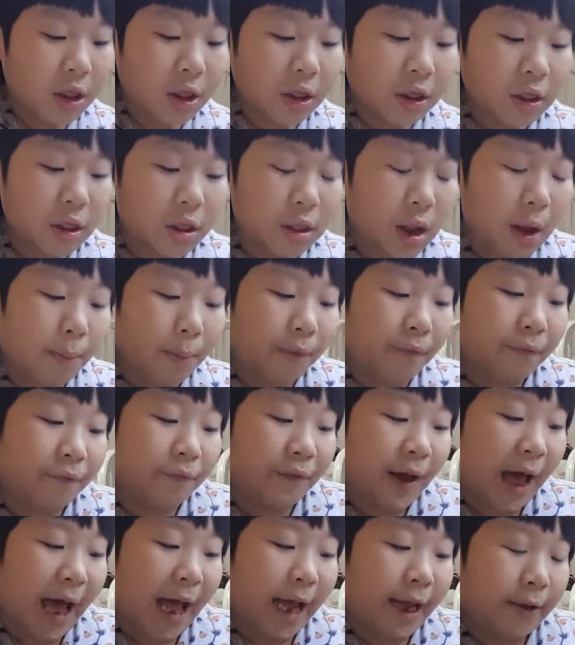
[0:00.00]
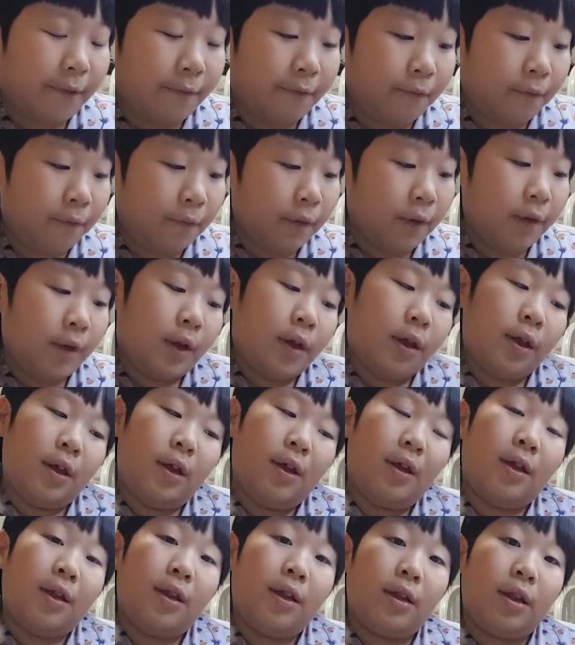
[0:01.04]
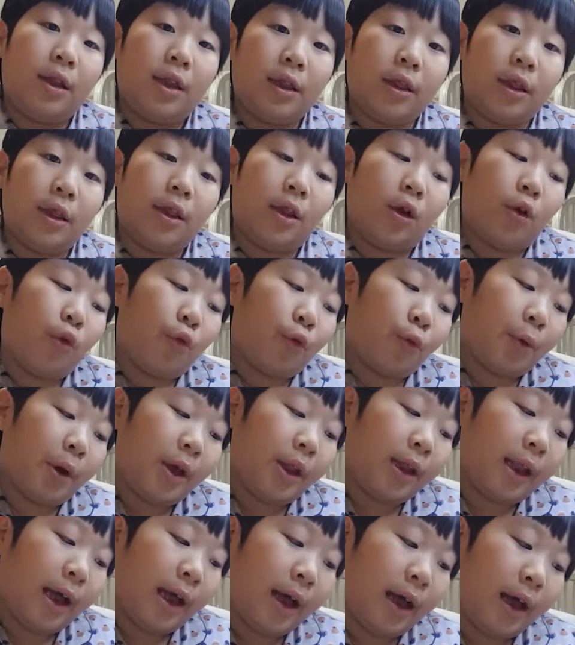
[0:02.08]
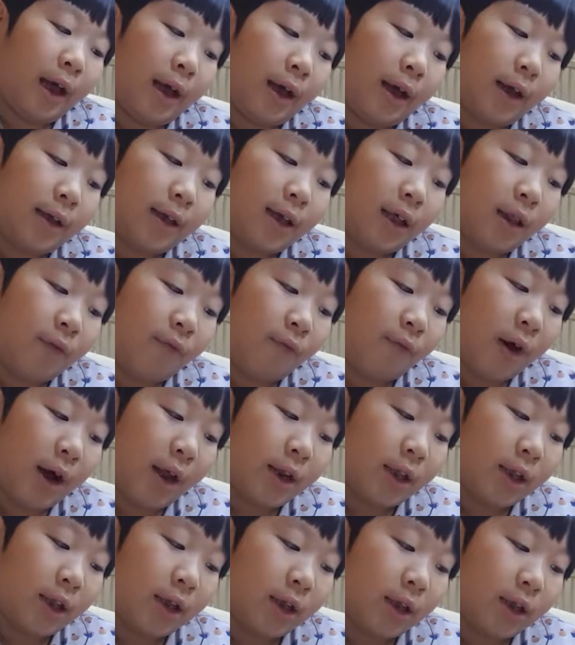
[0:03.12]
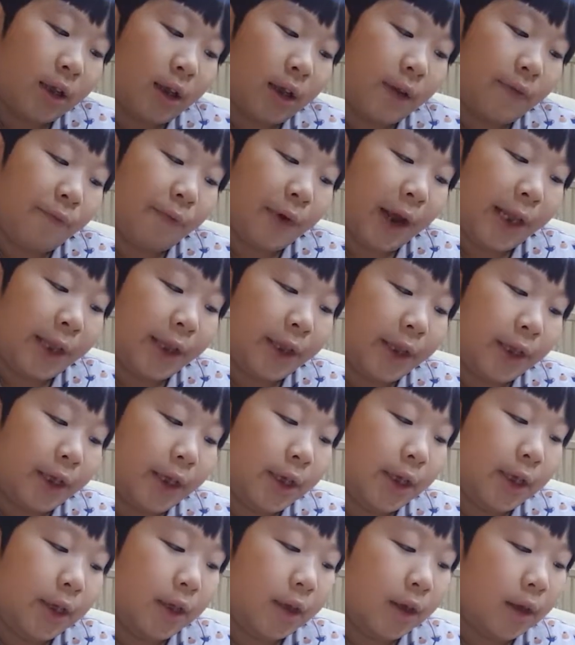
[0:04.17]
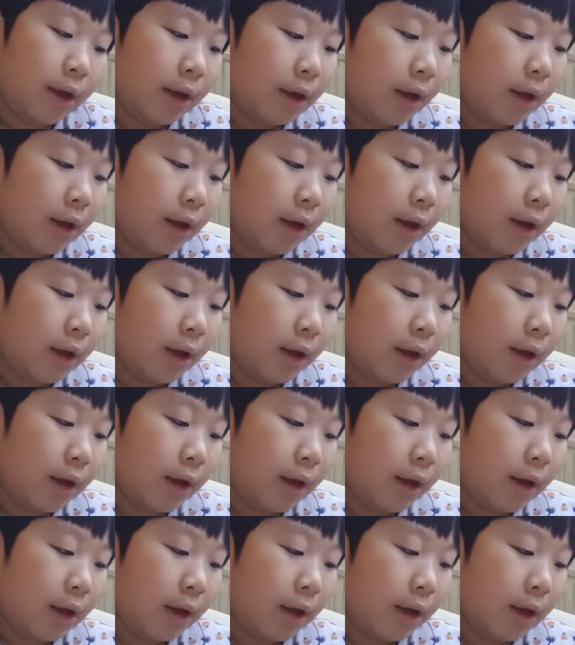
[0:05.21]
Number 5. This is a gorilla. He's funny and friendly.